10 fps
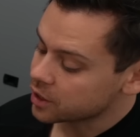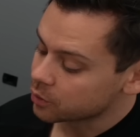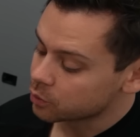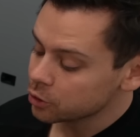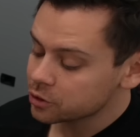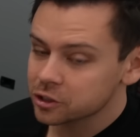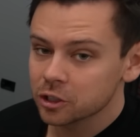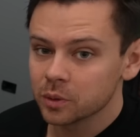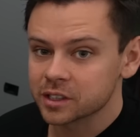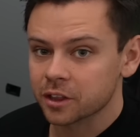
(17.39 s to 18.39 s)
the
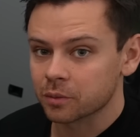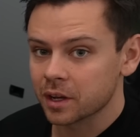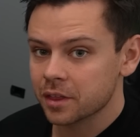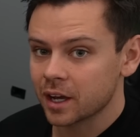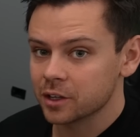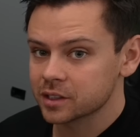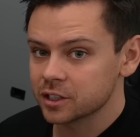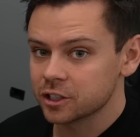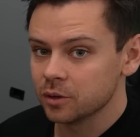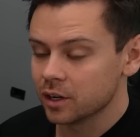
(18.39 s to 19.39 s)
Ruixu is
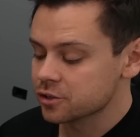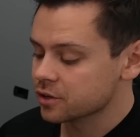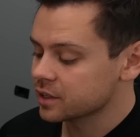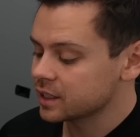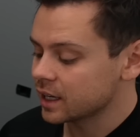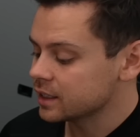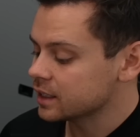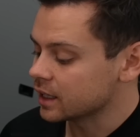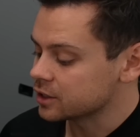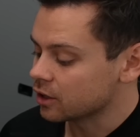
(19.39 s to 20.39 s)

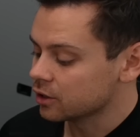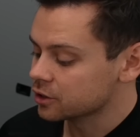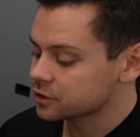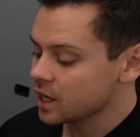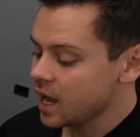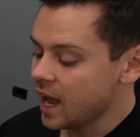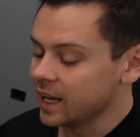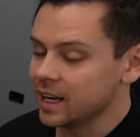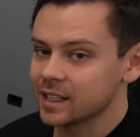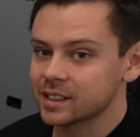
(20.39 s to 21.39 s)
$3,299
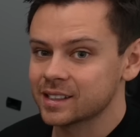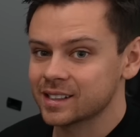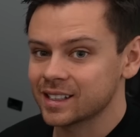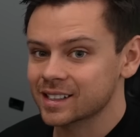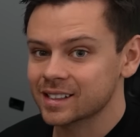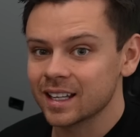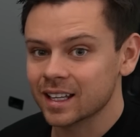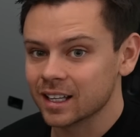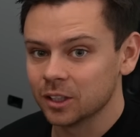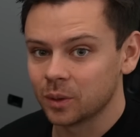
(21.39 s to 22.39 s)
and it has a 16
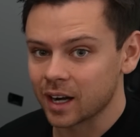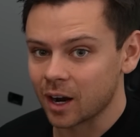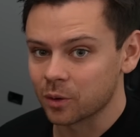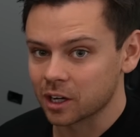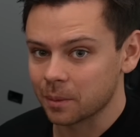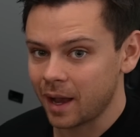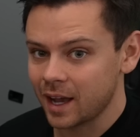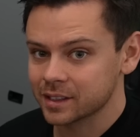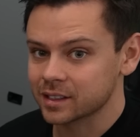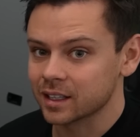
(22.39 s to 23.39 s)
kilowatt hour
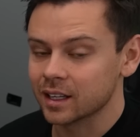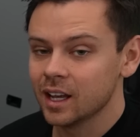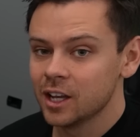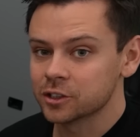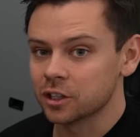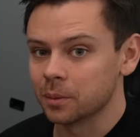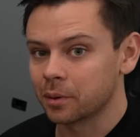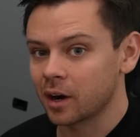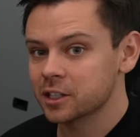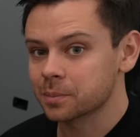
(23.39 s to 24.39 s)
capacity. So the
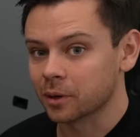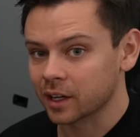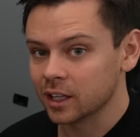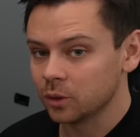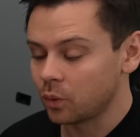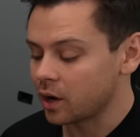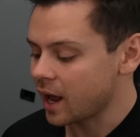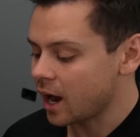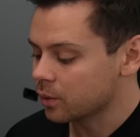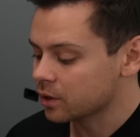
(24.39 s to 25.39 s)
price per kilowatt
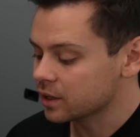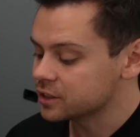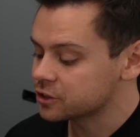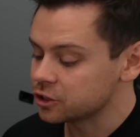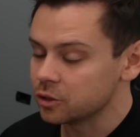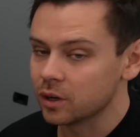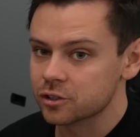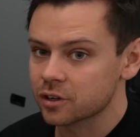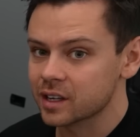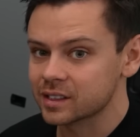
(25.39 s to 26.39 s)
hour is
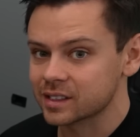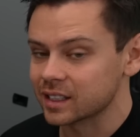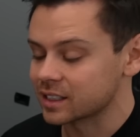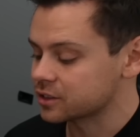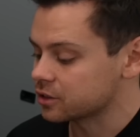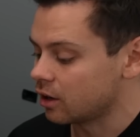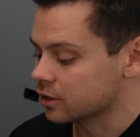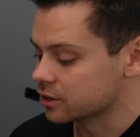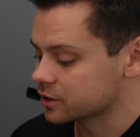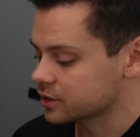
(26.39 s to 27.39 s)

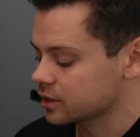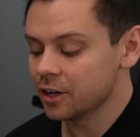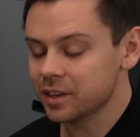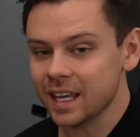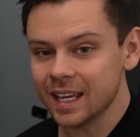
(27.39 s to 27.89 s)
$206. Now the